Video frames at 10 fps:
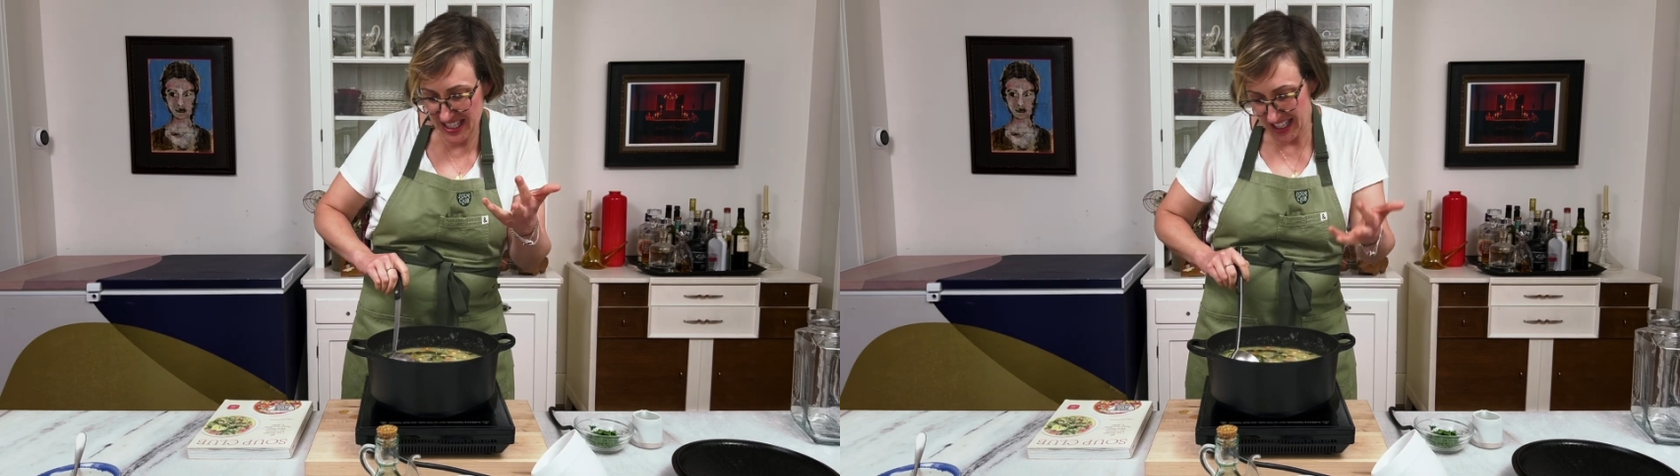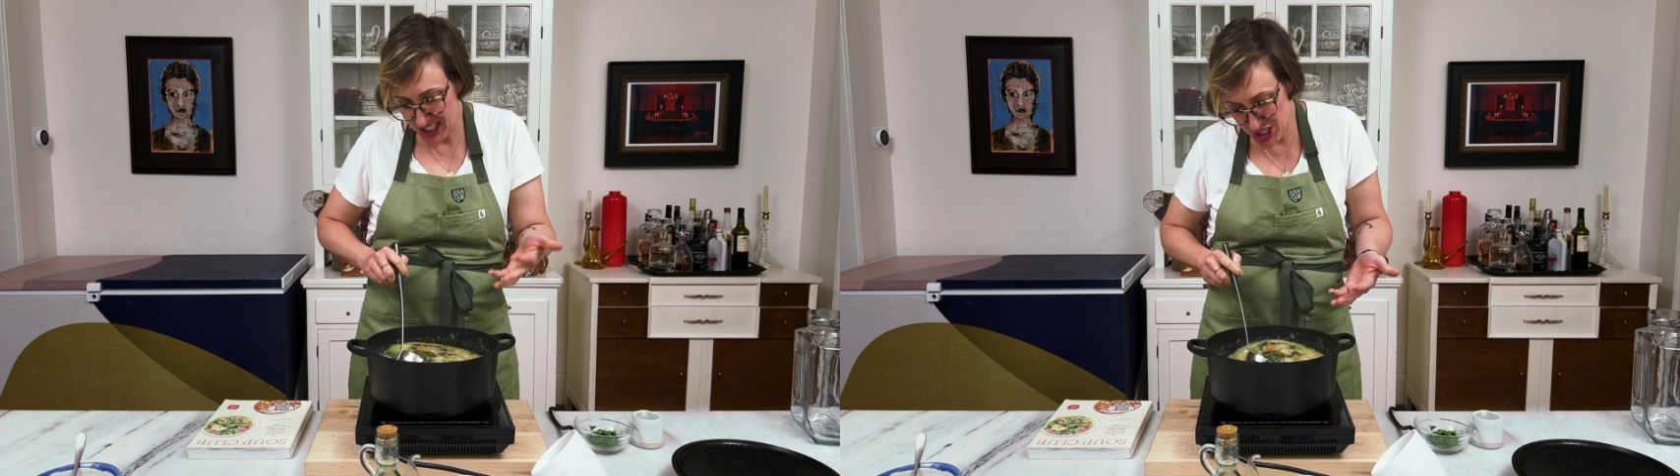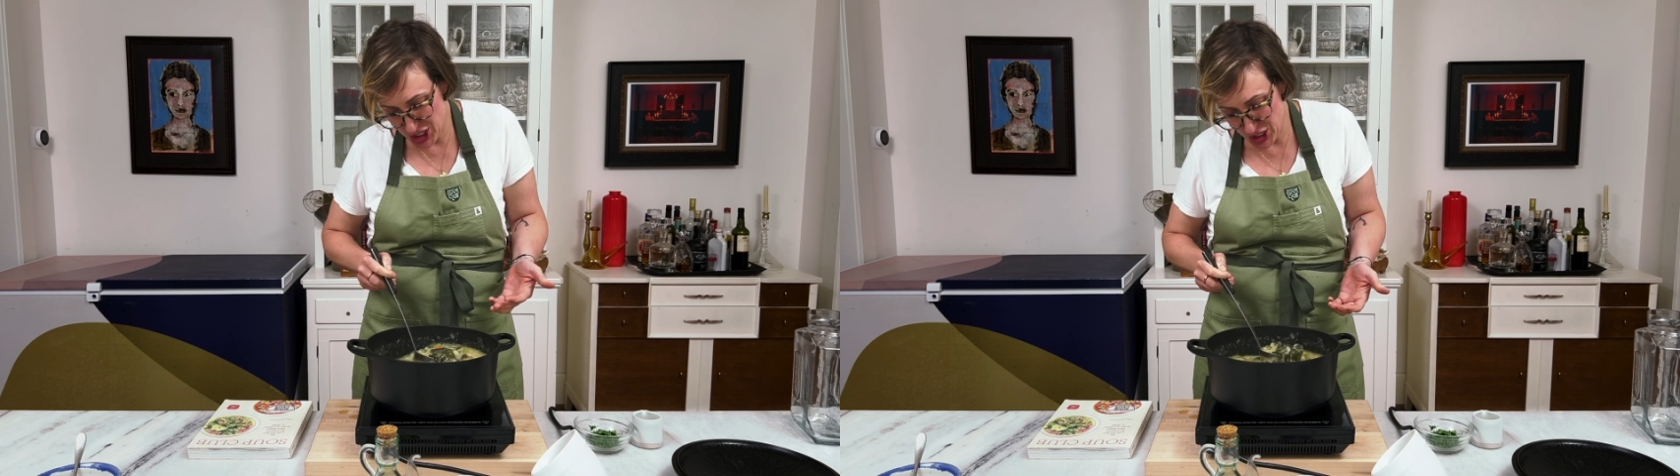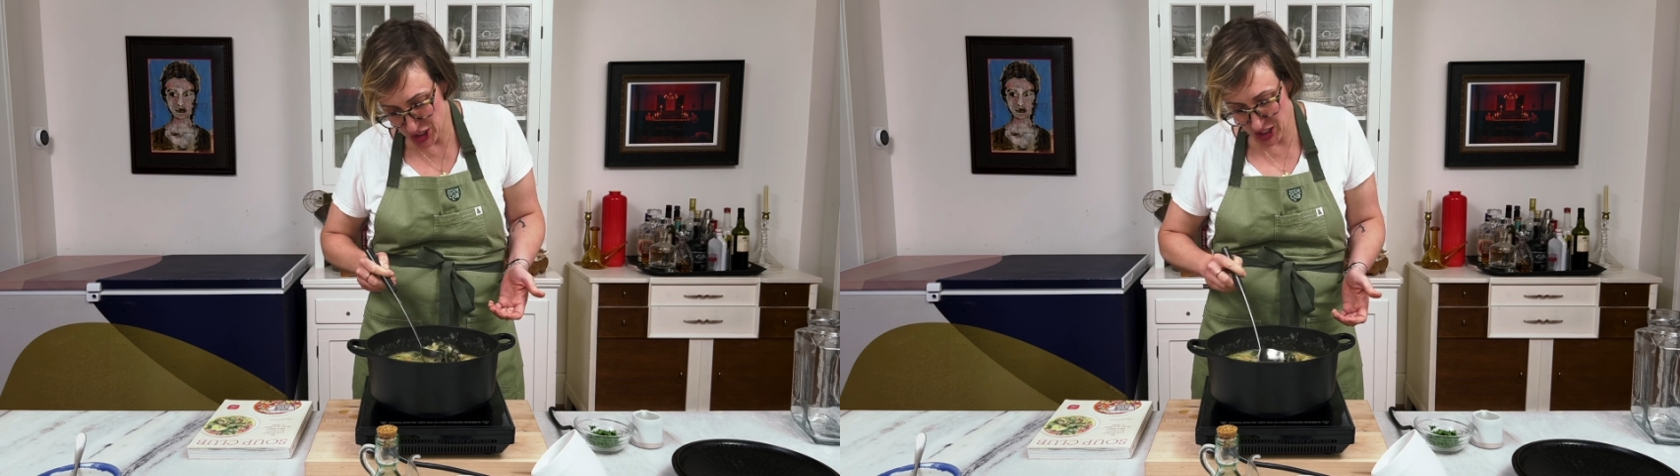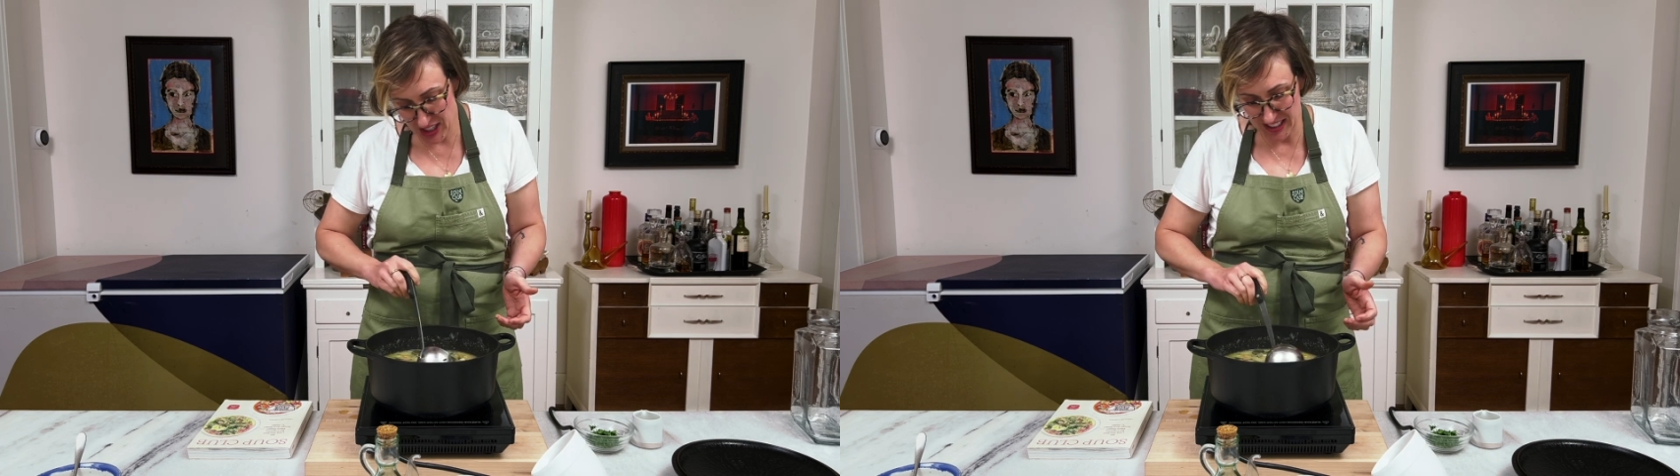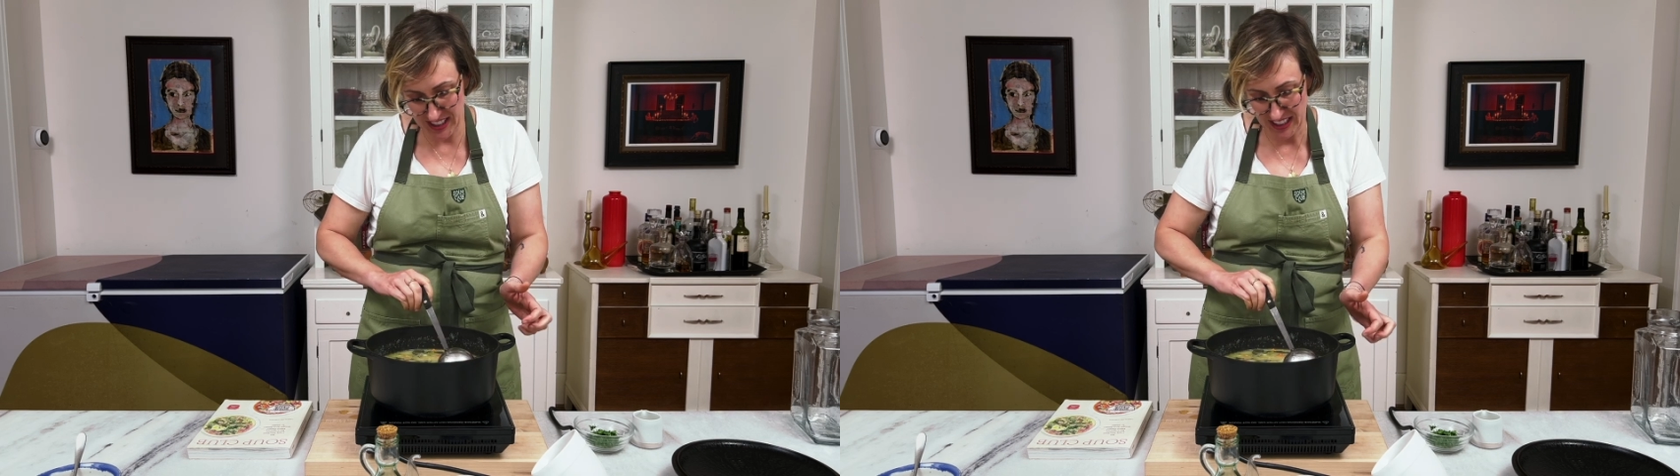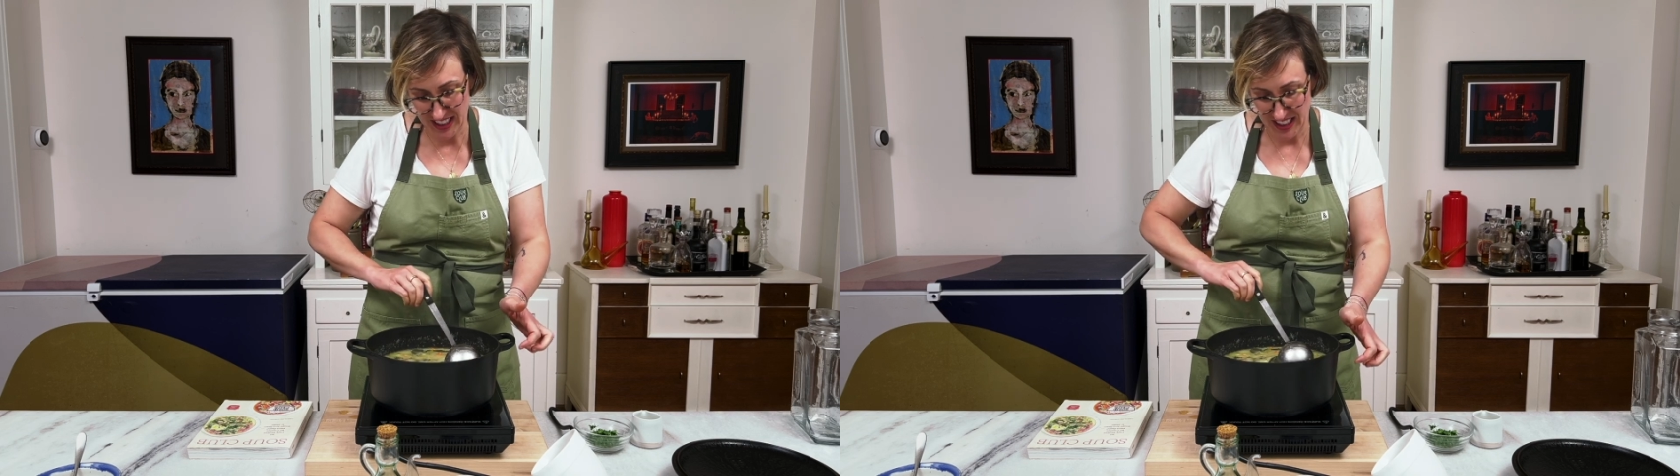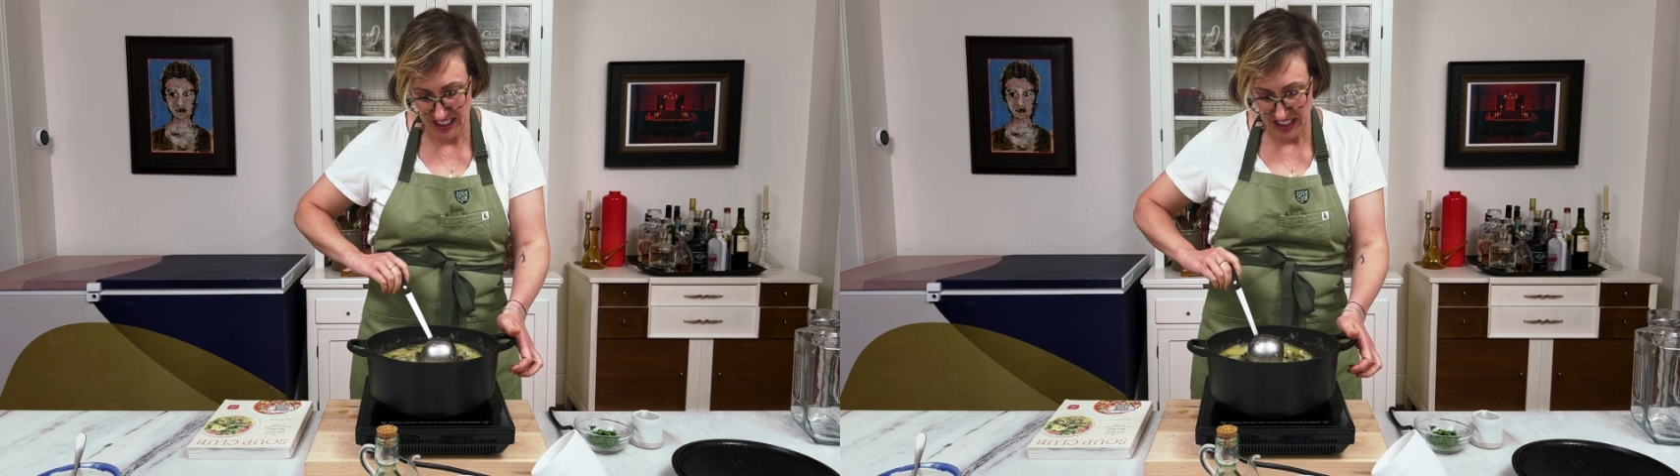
texture, and the